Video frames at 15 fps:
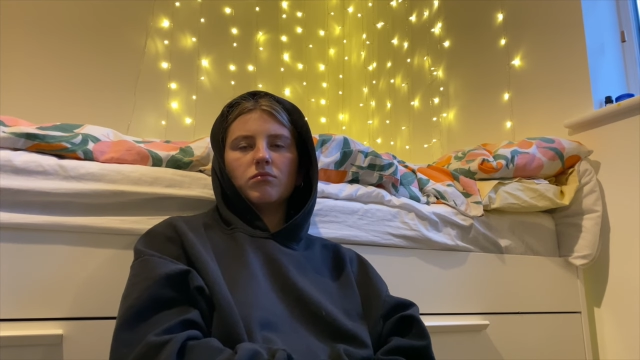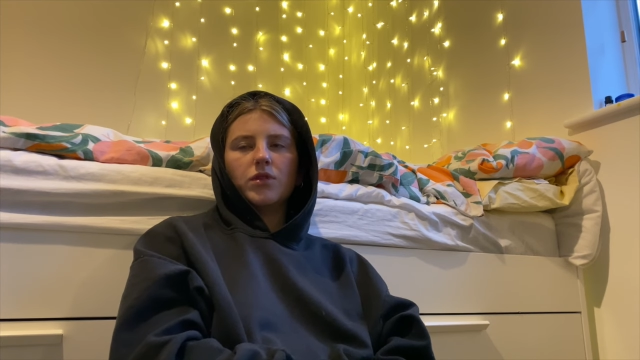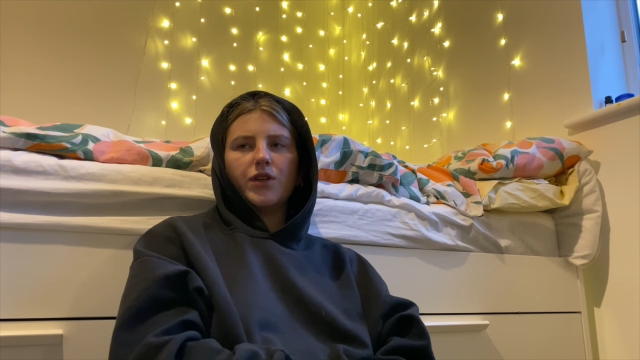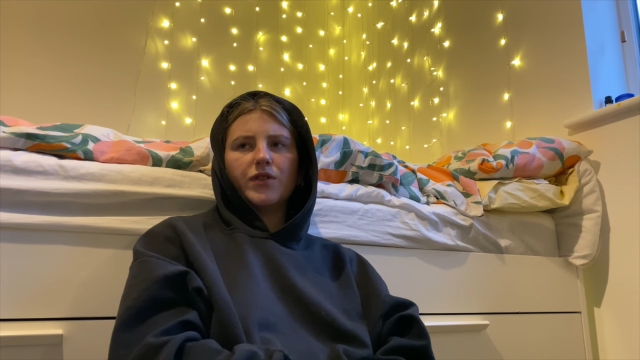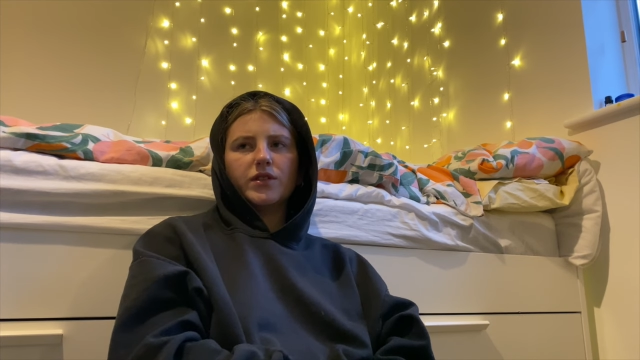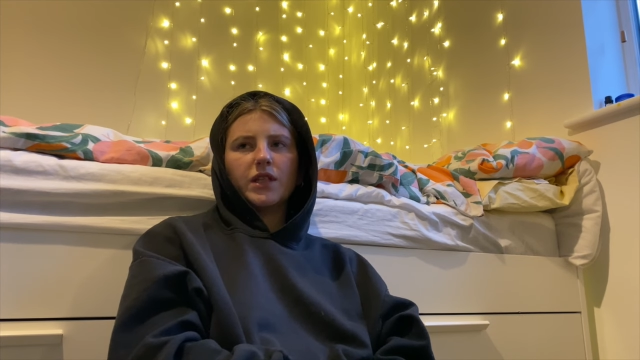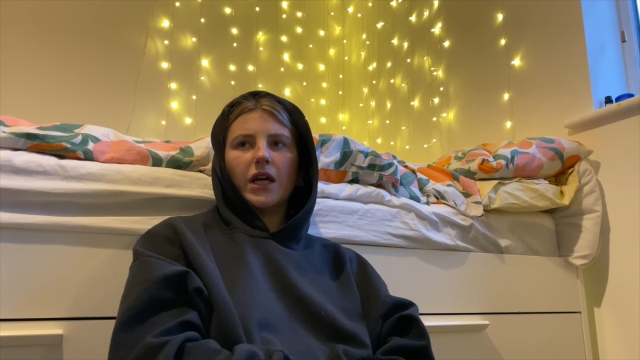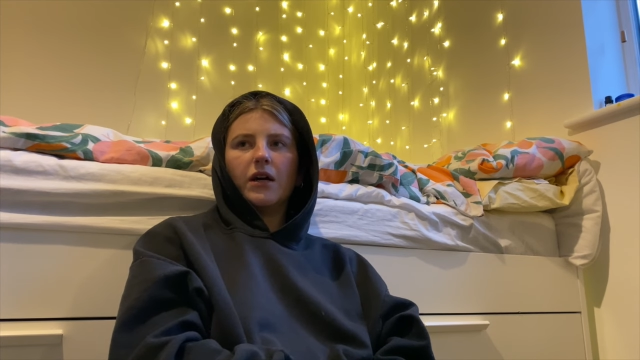
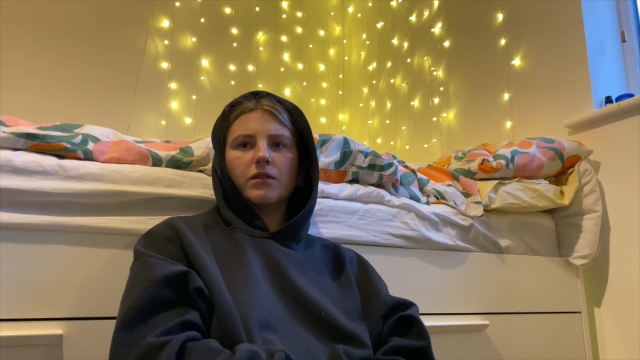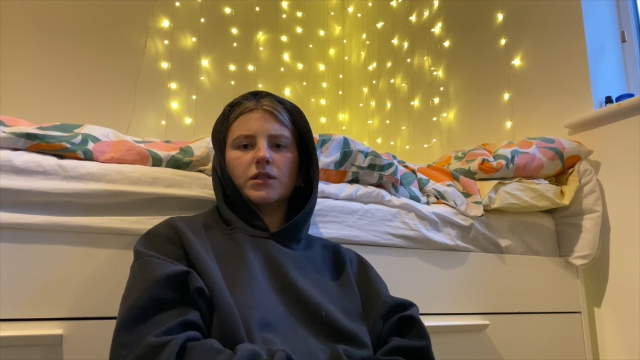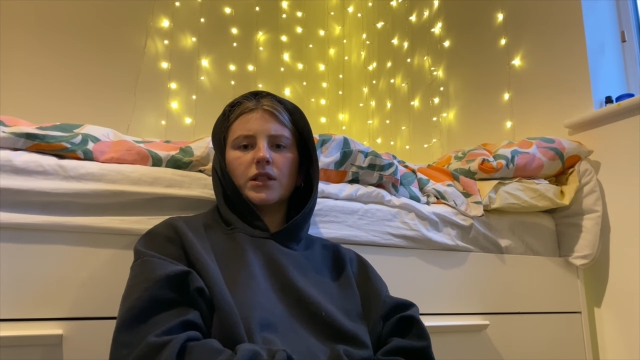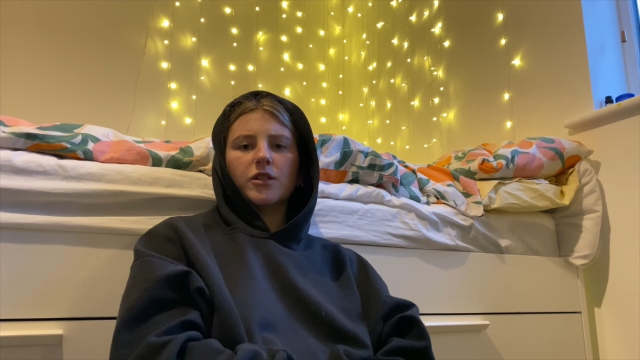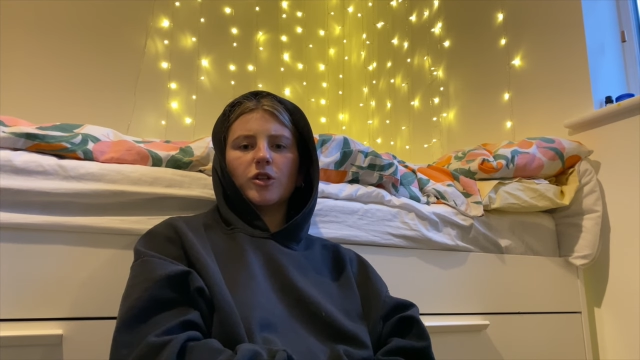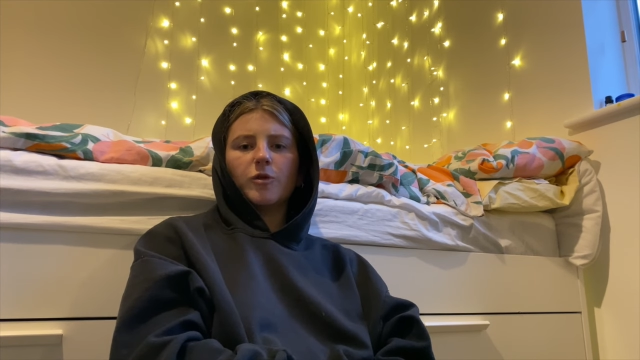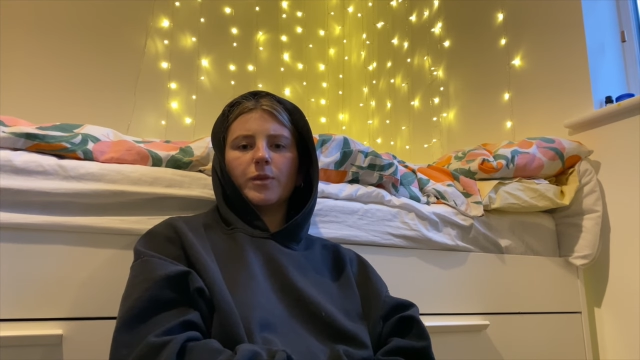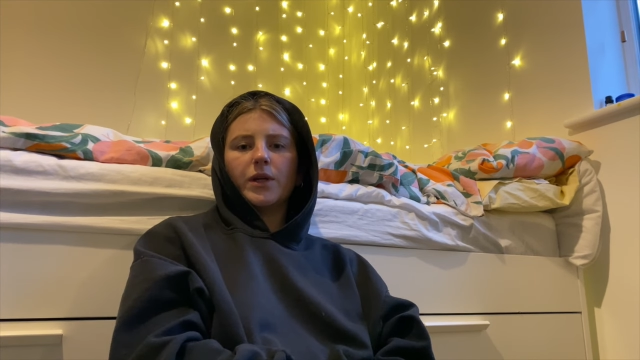If it's
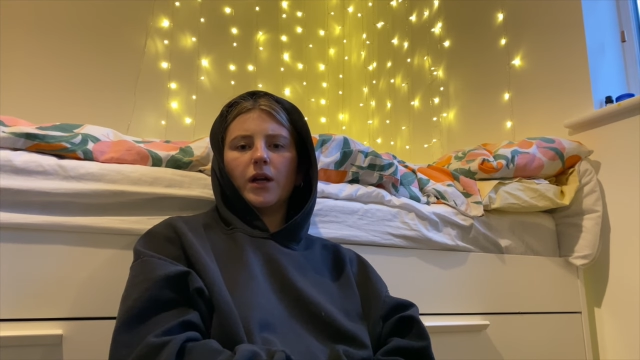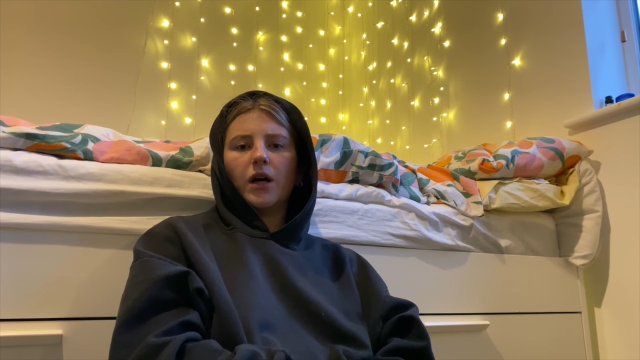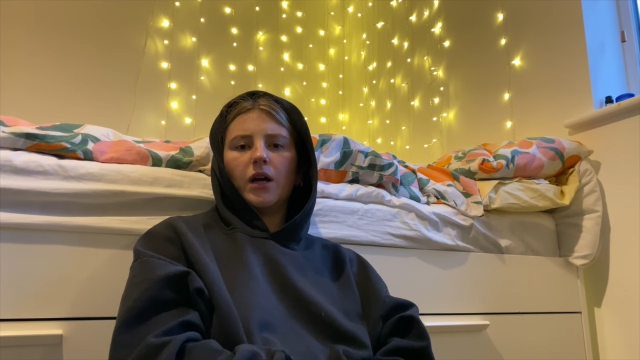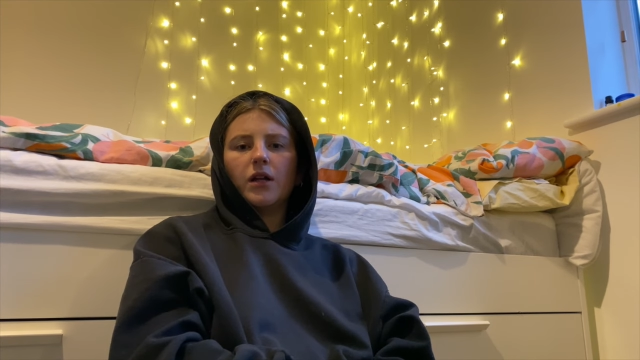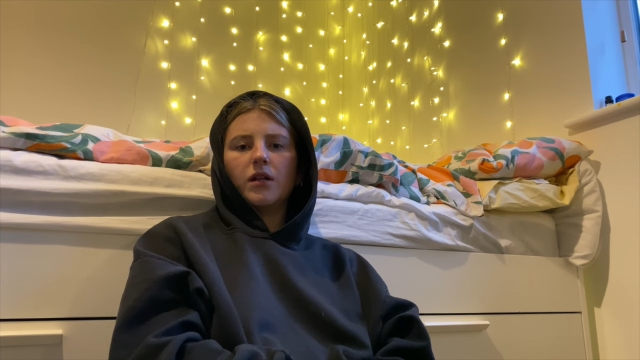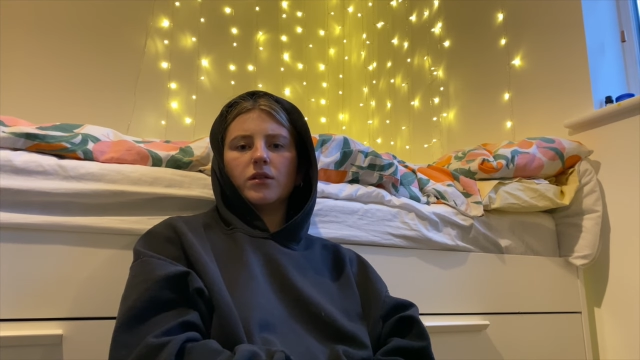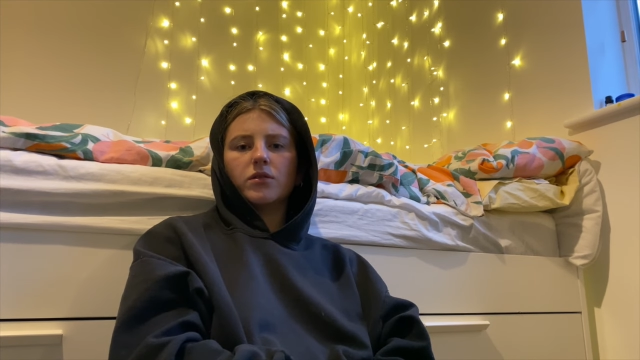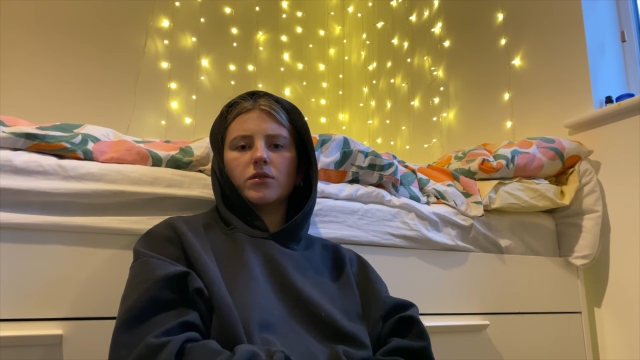Celtic, it'll be
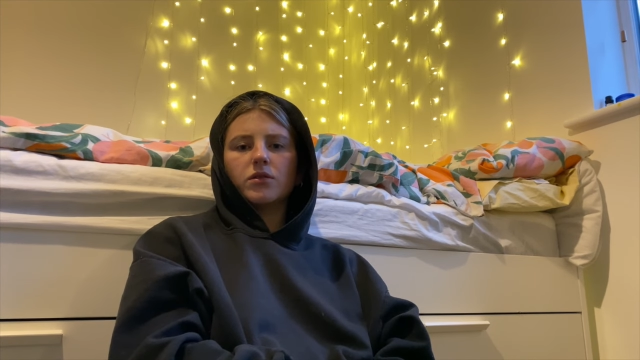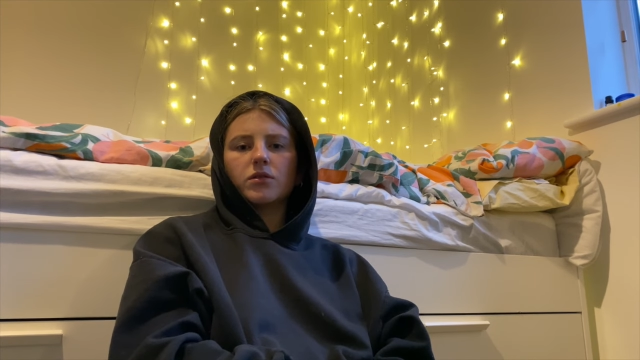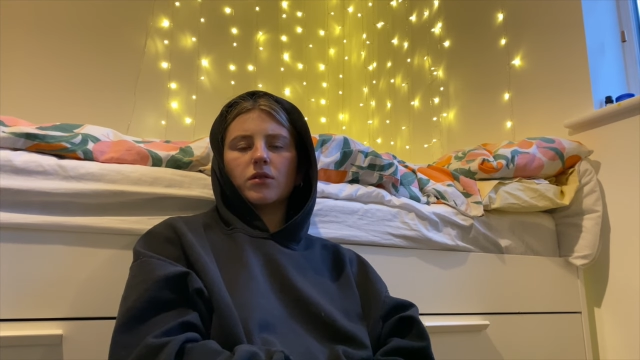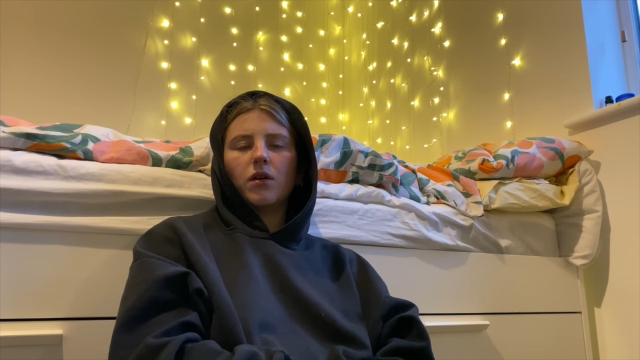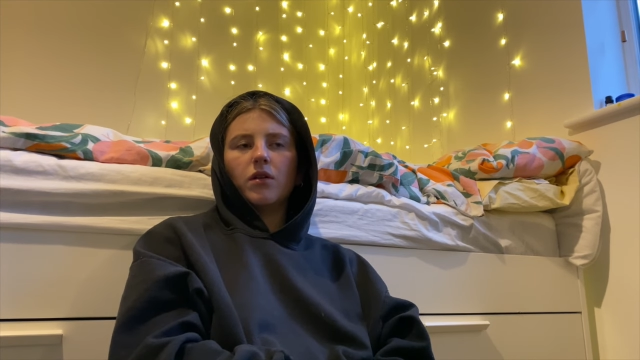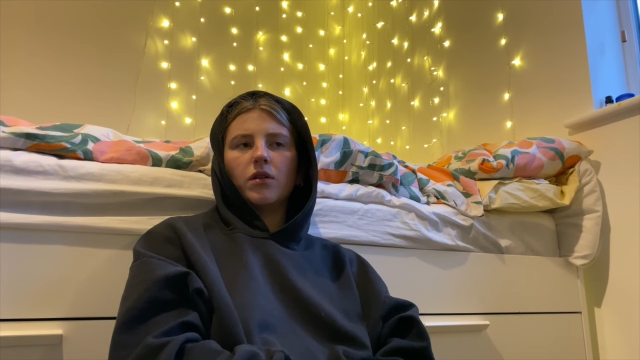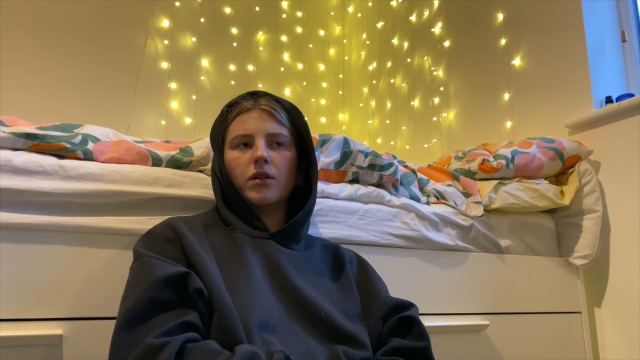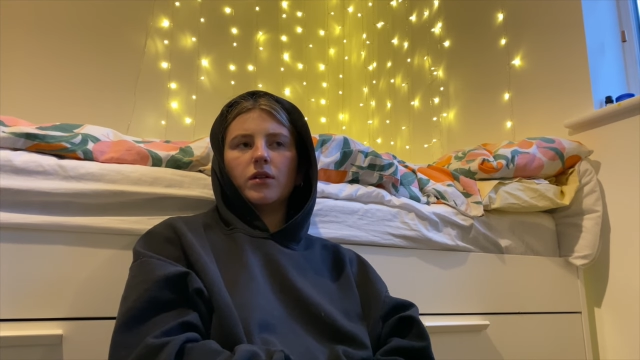Ireland or
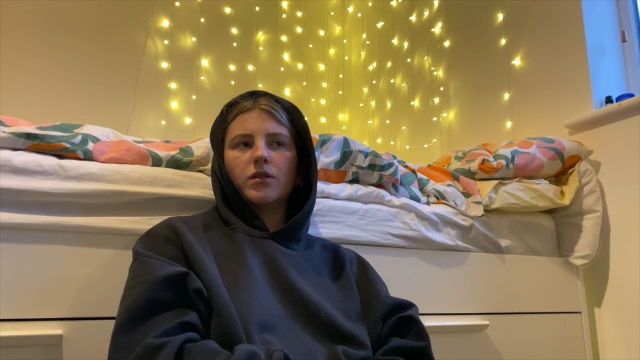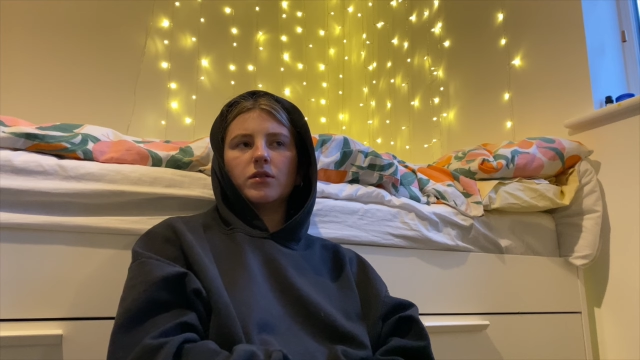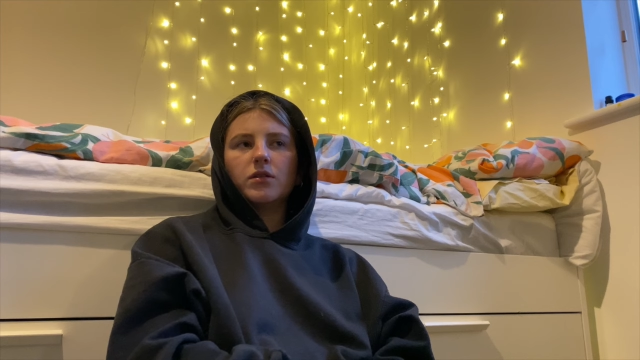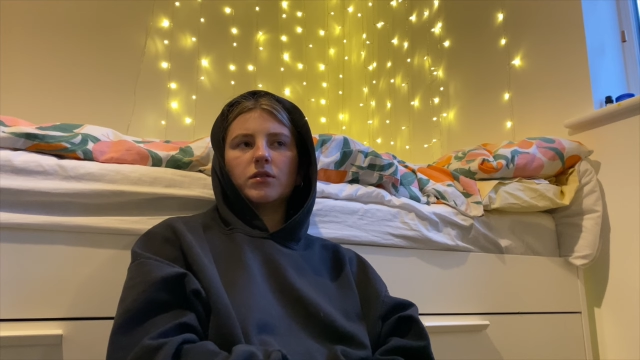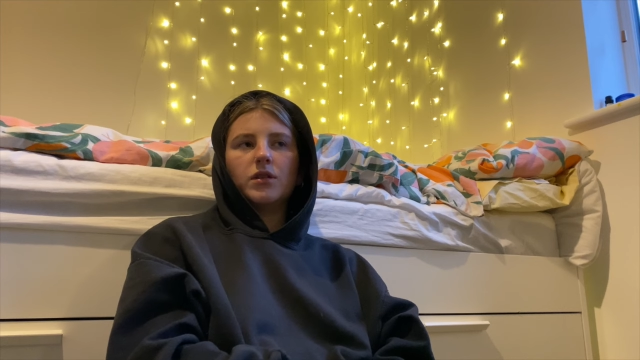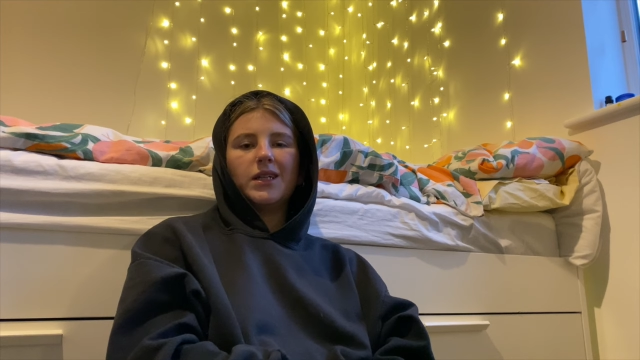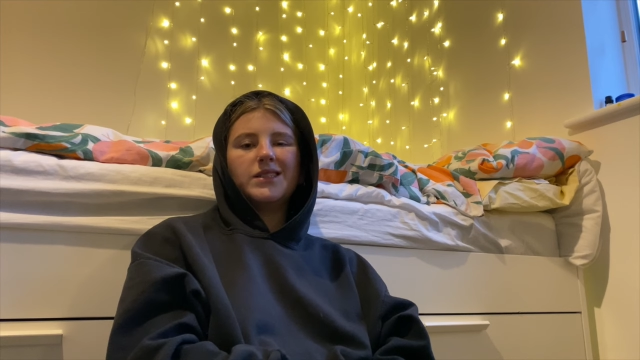Scotland.